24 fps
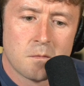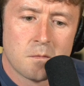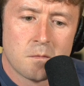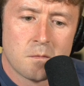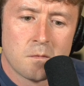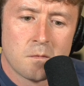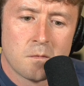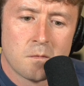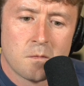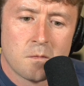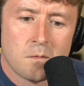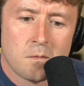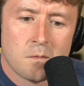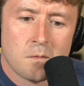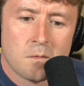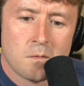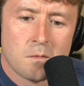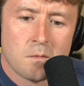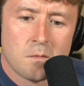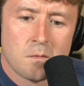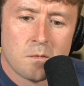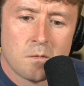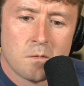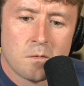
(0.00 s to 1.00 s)

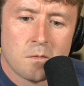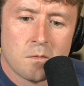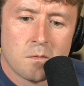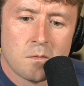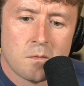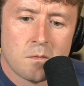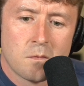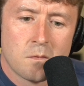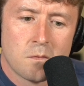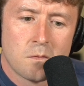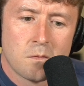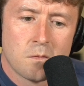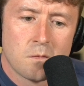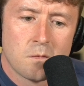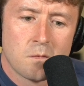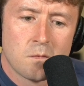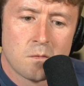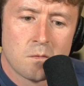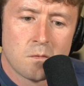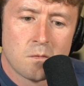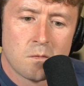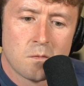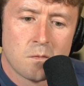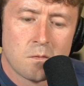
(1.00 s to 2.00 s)

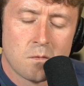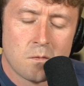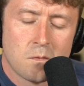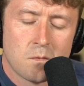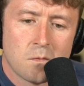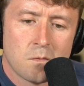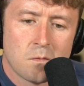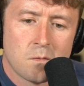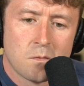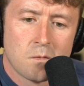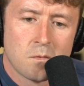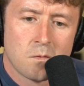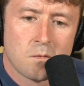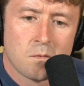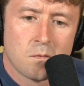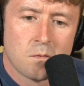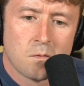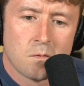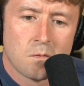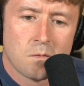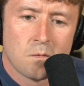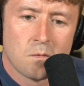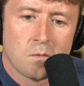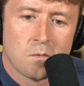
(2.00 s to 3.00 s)

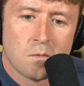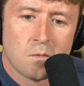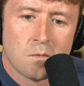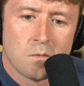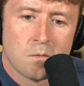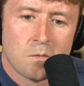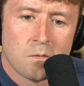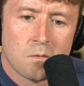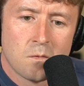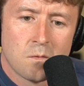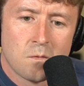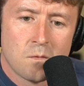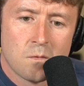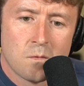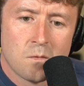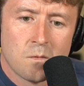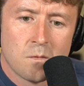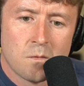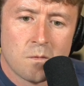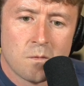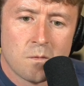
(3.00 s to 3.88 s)
No words are spoken by the person on screen.